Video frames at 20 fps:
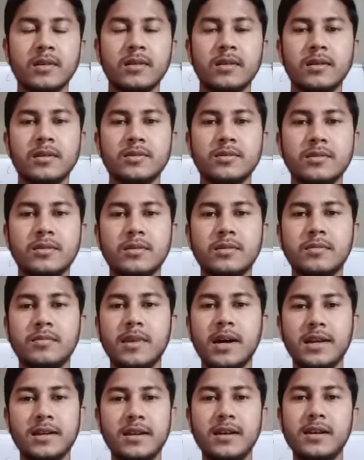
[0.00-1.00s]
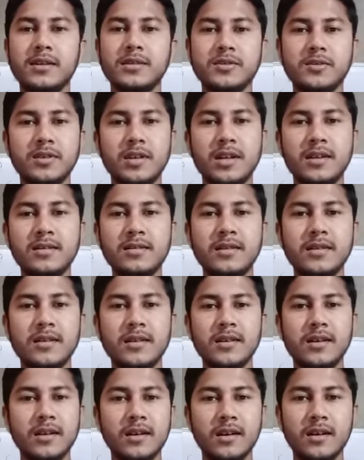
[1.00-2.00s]
So my dear student,
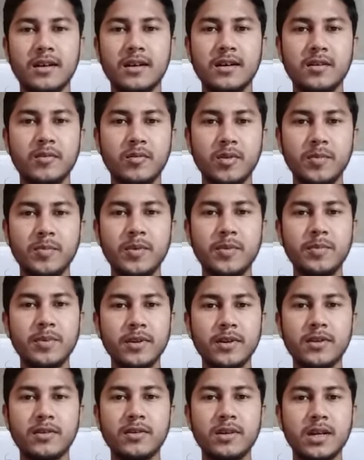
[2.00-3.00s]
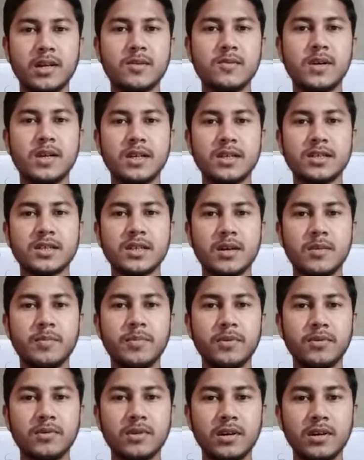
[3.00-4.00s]
we people know that what is
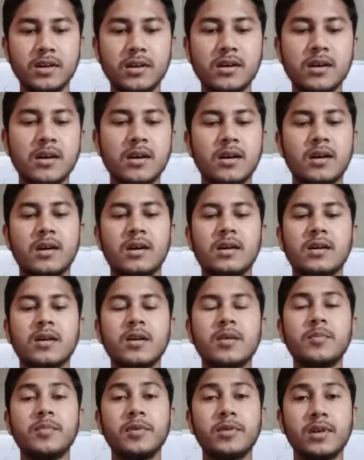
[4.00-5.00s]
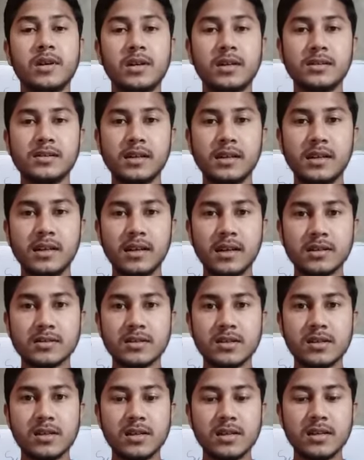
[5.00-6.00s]
computer. Computer is an
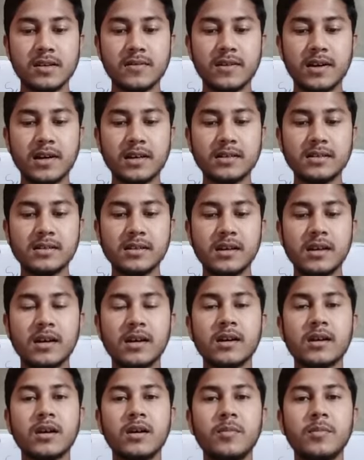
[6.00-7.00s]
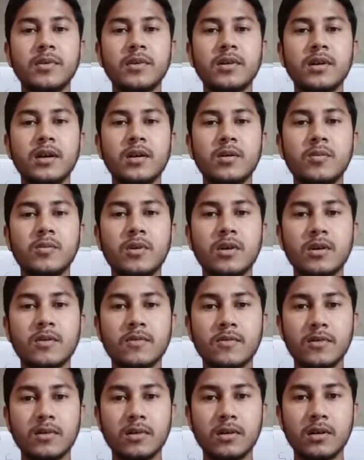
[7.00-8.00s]
electronic device. Computer work
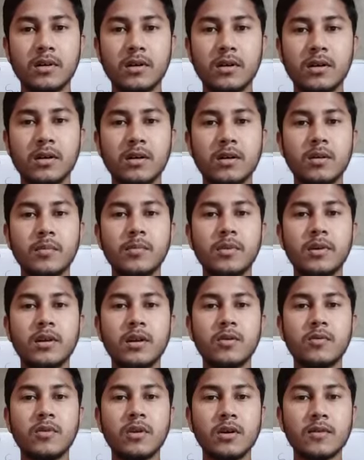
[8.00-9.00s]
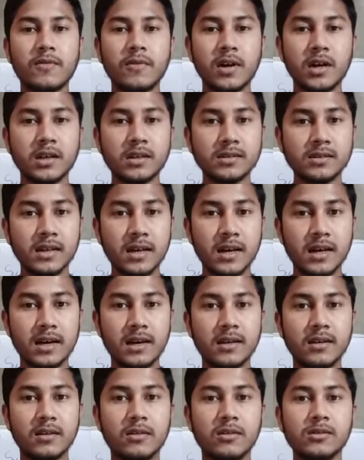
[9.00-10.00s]
fast
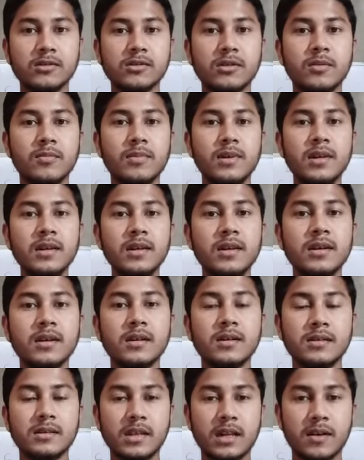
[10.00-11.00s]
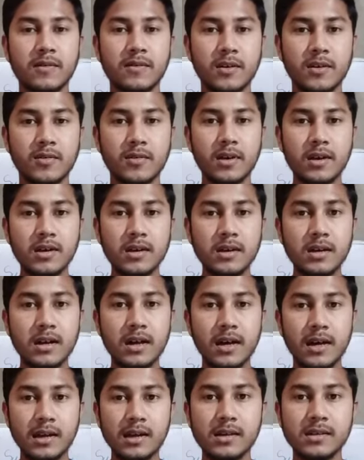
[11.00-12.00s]
and also be save our
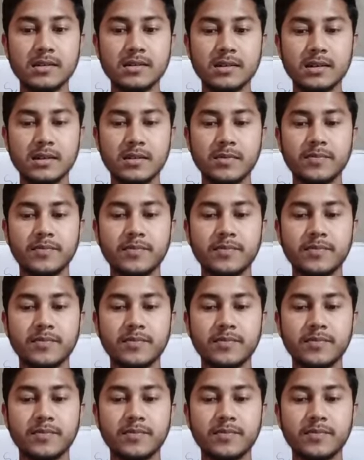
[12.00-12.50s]
energy